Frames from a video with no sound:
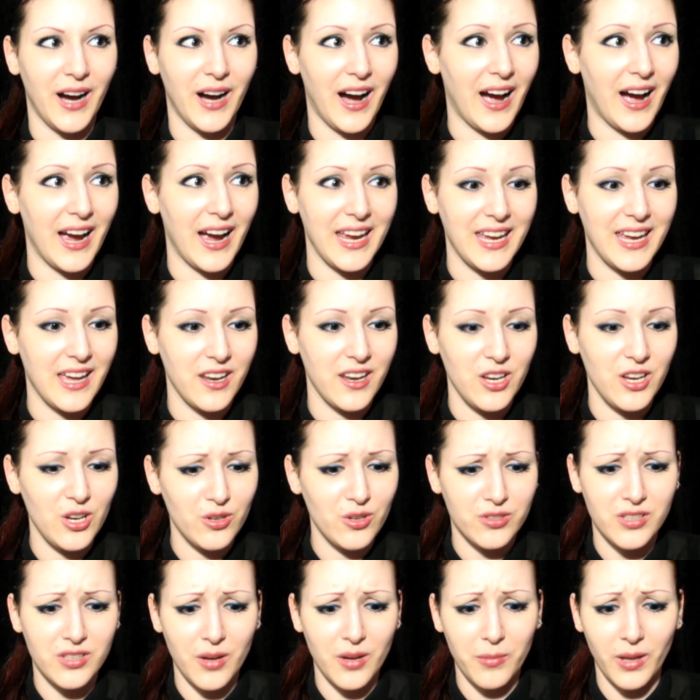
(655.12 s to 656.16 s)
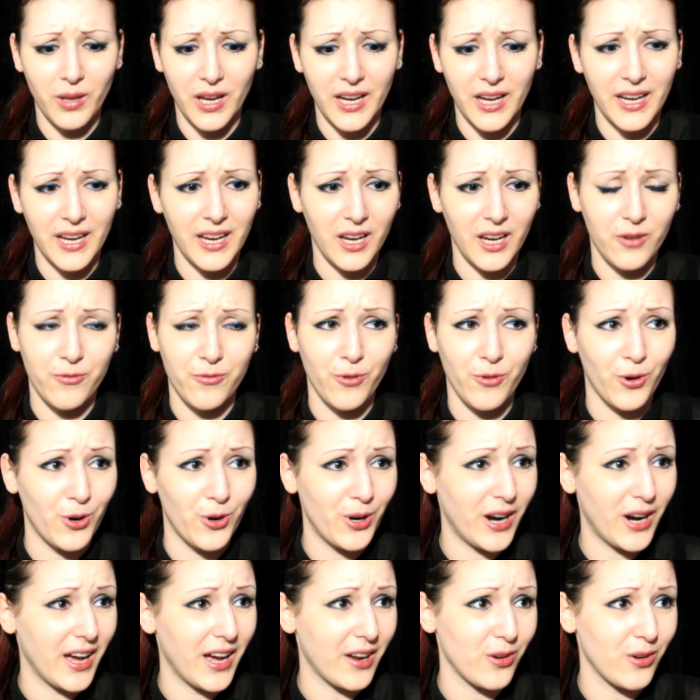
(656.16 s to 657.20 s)
I can use them like
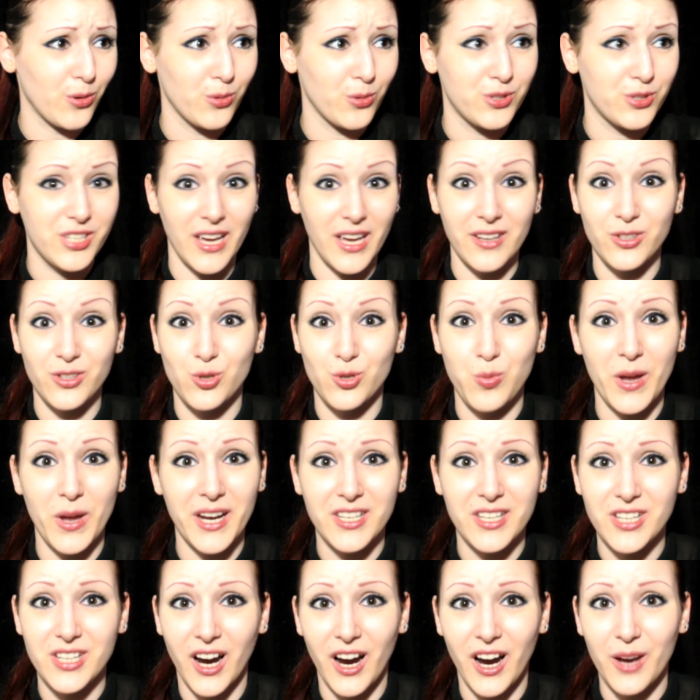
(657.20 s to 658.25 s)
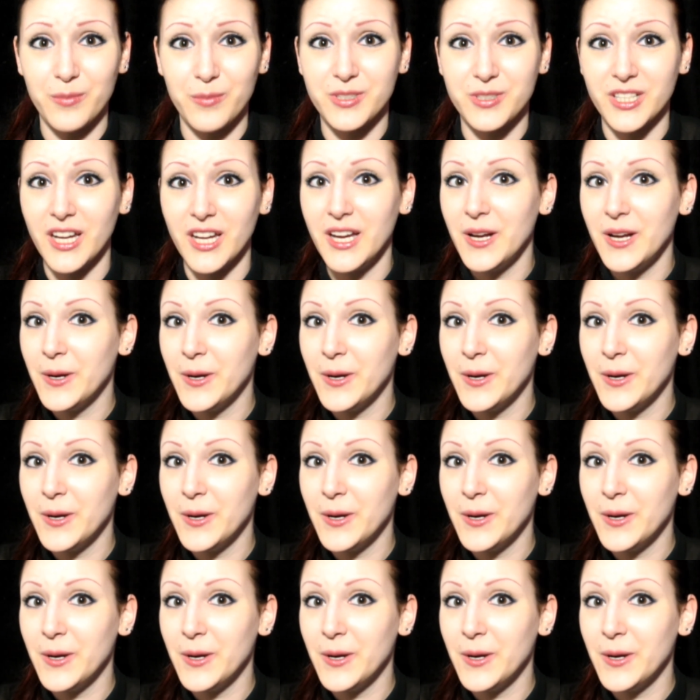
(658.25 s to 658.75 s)
for, I don't know, 10-20 times.